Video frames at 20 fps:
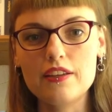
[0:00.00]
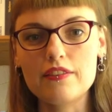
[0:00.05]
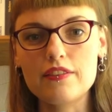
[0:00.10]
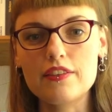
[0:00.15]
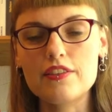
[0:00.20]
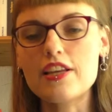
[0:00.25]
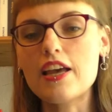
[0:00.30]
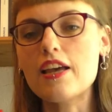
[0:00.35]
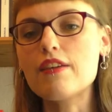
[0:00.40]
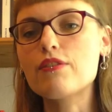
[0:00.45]
The
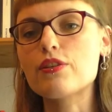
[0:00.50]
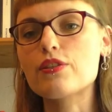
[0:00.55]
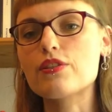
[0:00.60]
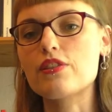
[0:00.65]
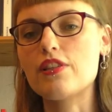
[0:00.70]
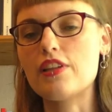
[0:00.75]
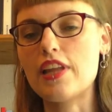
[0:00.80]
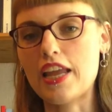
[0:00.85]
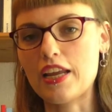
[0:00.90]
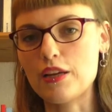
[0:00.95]
diverse
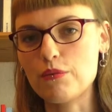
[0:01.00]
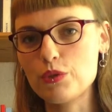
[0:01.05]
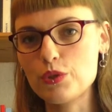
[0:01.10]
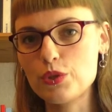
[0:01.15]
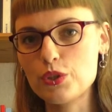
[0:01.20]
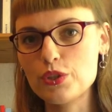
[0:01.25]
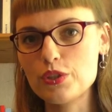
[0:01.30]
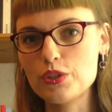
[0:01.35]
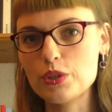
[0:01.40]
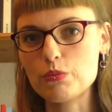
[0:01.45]

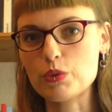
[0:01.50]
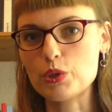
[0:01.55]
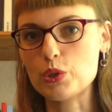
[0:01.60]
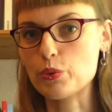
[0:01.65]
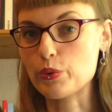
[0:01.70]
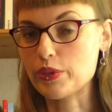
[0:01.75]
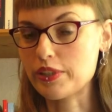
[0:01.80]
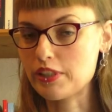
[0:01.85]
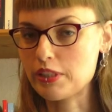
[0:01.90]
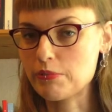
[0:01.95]
languages
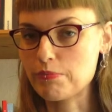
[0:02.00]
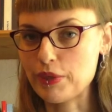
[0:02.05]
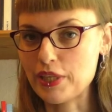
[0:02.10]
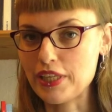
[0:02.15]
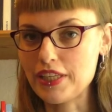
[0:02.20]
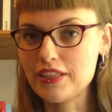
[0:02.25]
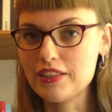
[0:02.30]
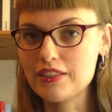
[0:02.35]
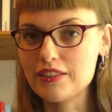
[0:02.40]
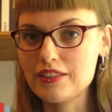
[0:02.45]
which we
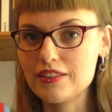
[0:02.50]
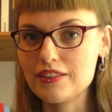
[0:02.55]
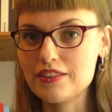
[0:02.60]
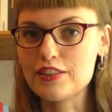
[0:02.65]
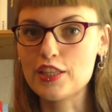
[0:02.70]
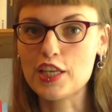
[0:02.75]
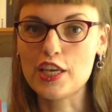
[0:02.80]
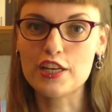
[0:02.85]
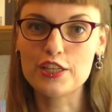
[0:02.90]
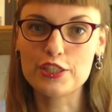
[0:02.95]
speak
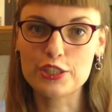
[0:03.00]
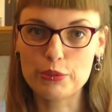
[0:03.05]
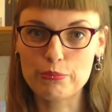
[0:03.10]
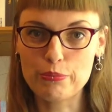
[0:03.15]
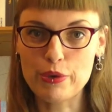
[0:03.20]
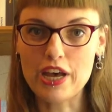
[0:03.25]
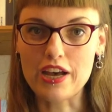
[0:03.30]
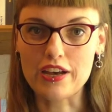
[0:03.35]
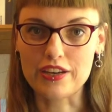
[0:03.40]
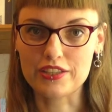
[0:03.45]
set us
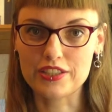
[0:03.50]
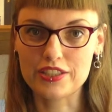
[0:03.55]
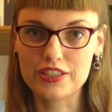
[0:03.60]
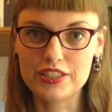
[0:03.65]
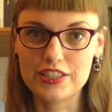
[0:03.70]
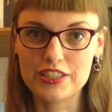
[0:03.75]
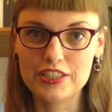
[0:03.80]
apart,